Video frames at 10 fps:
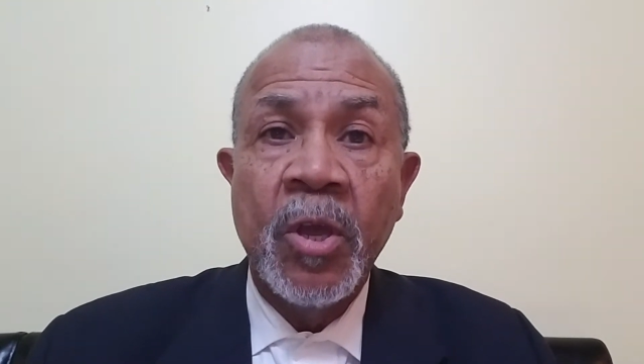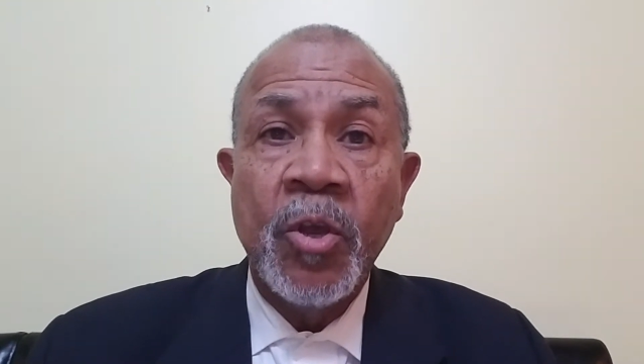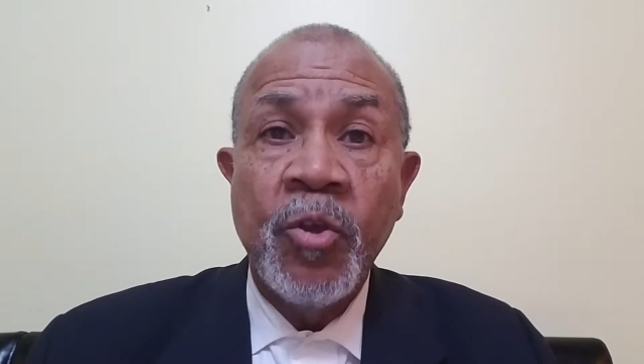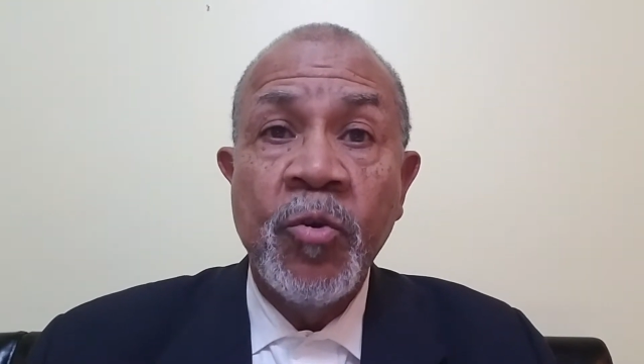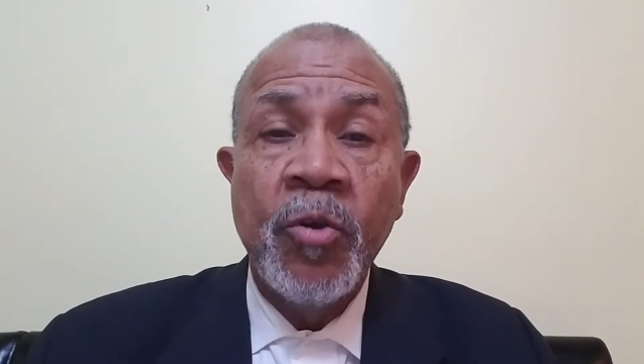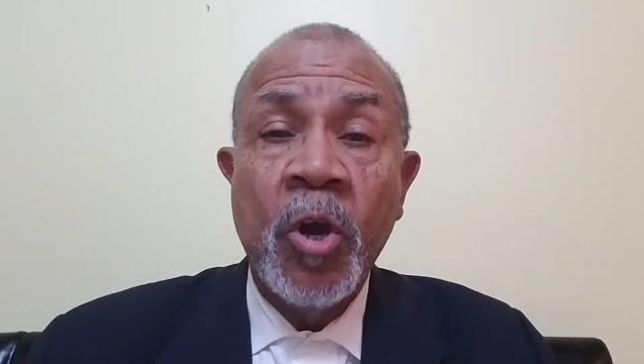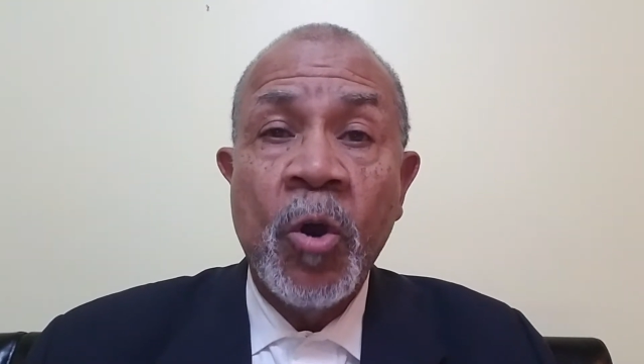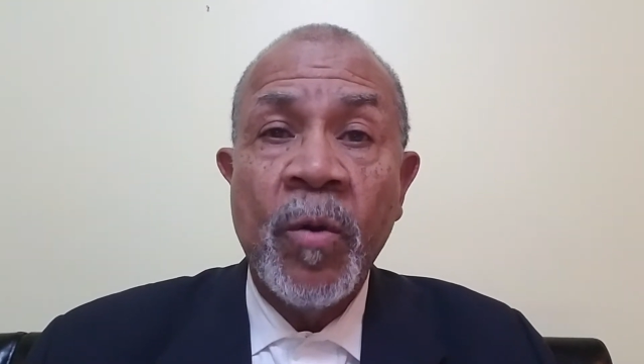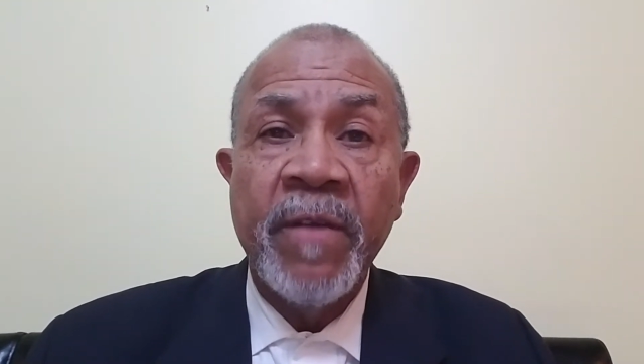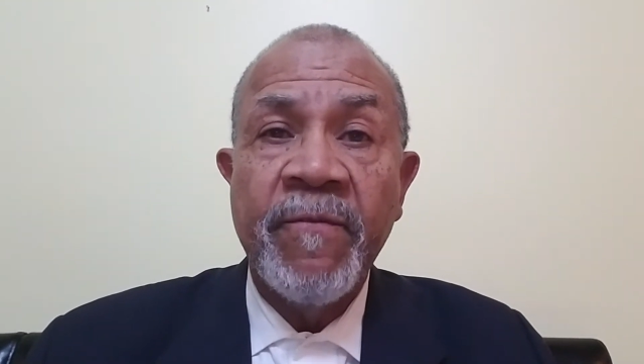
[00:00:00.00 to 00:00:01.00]
you
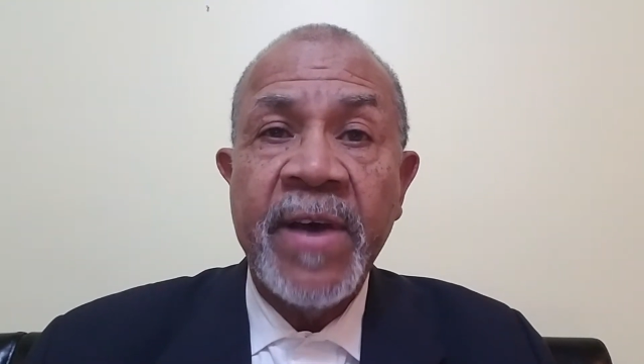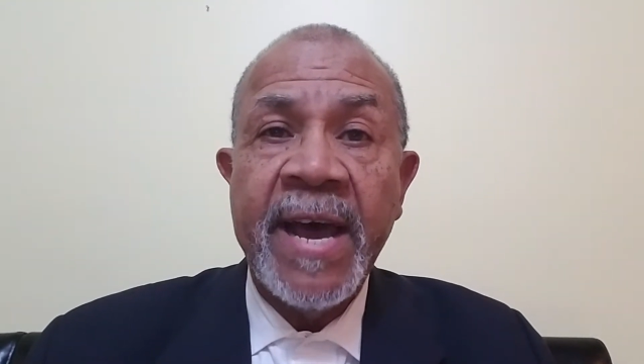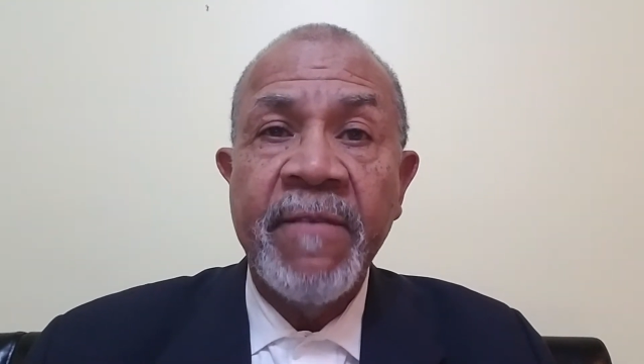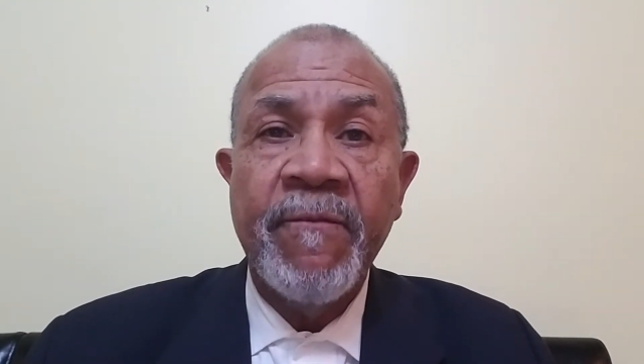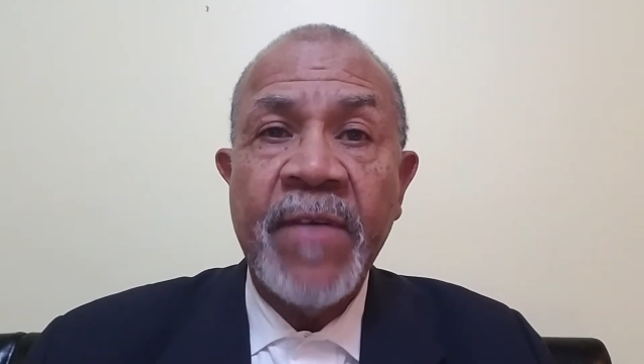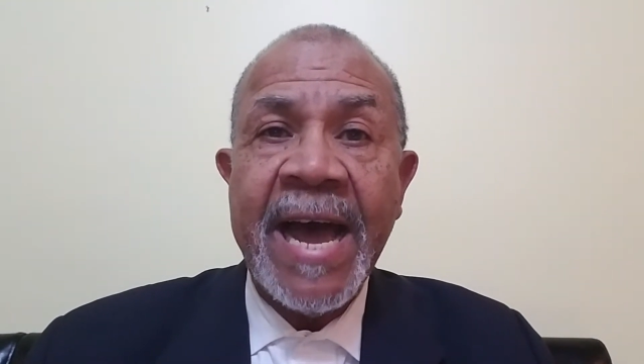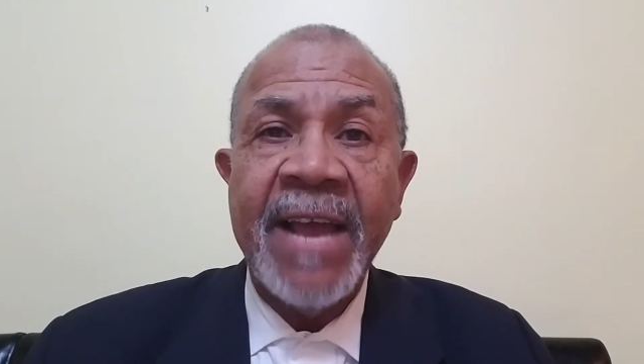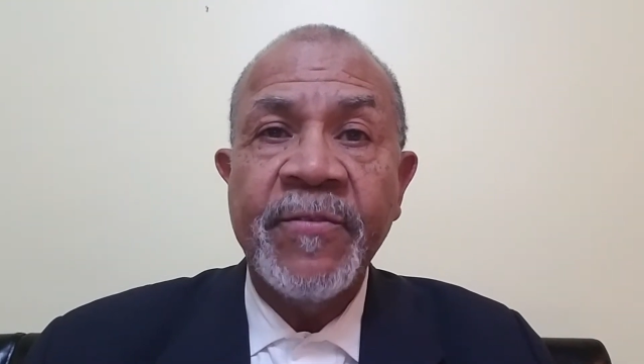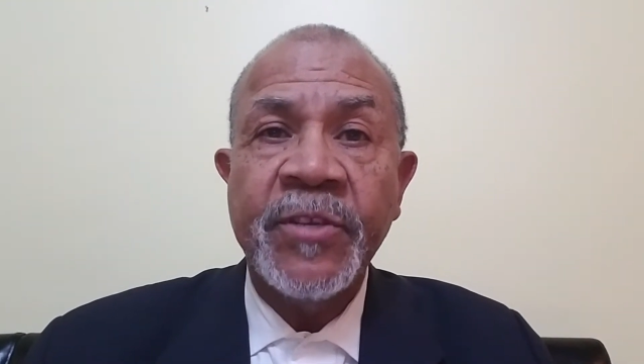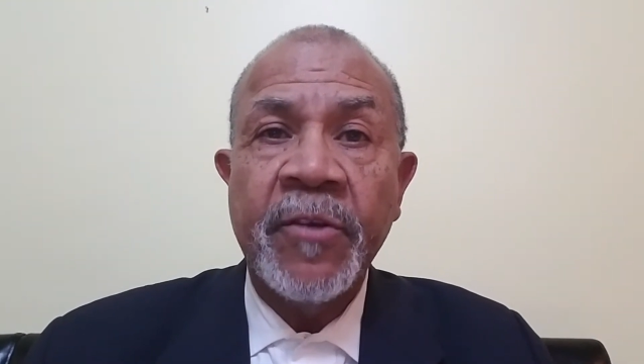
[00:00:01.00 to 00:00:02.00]
go and find
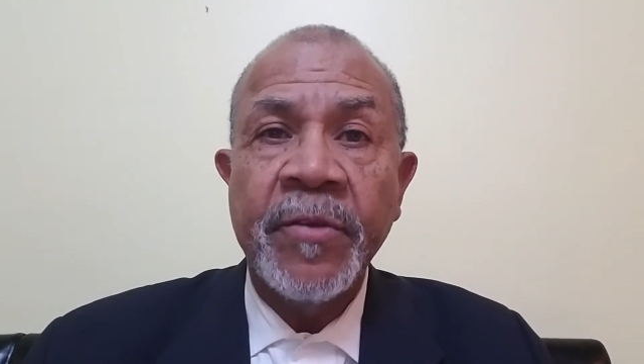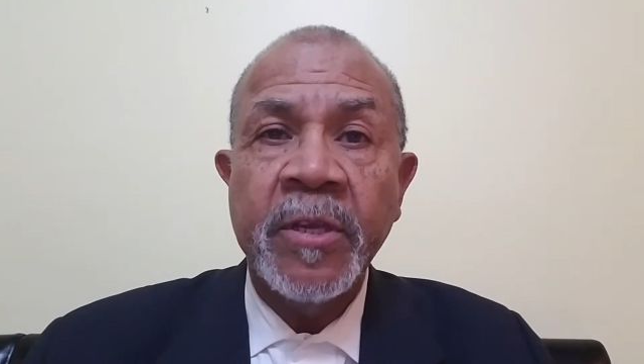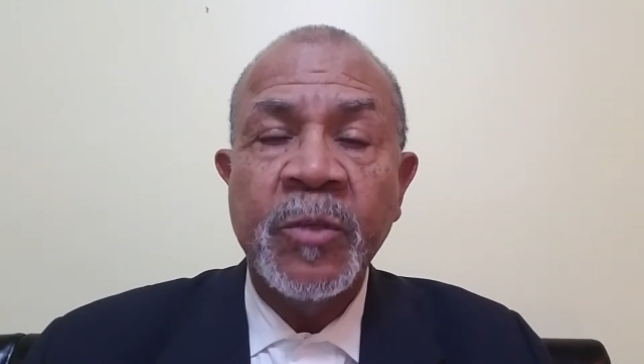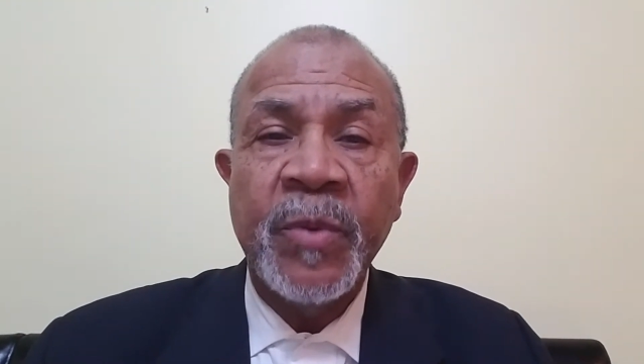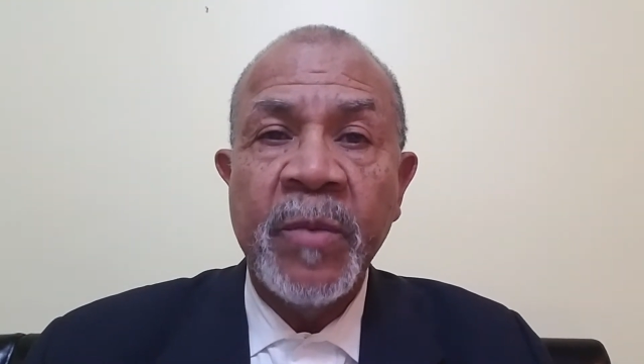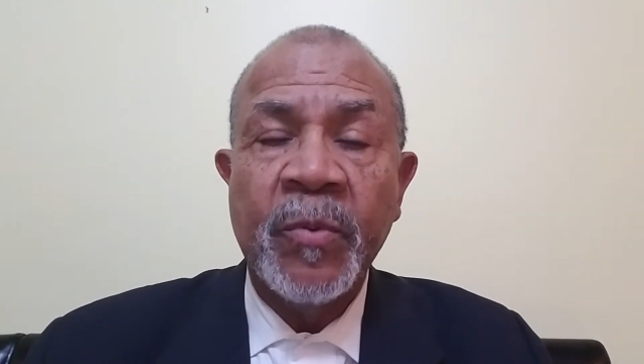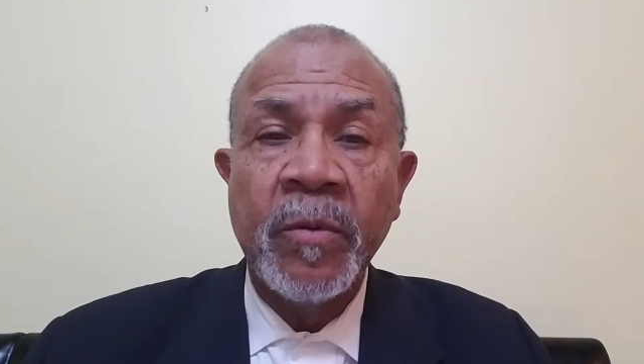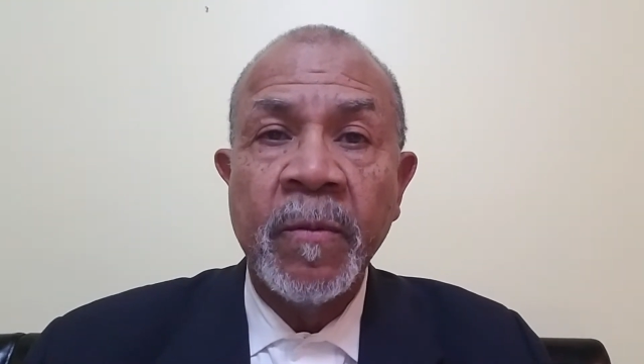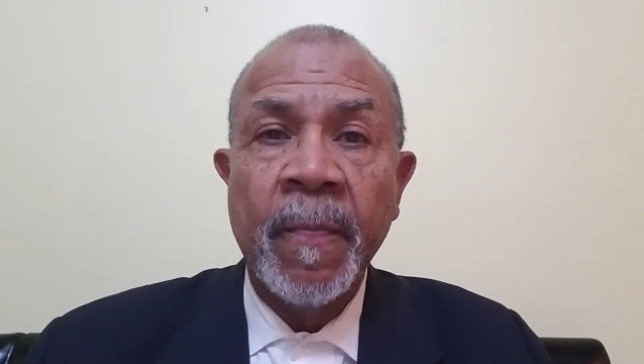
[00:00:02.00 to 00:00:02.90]
5 serious people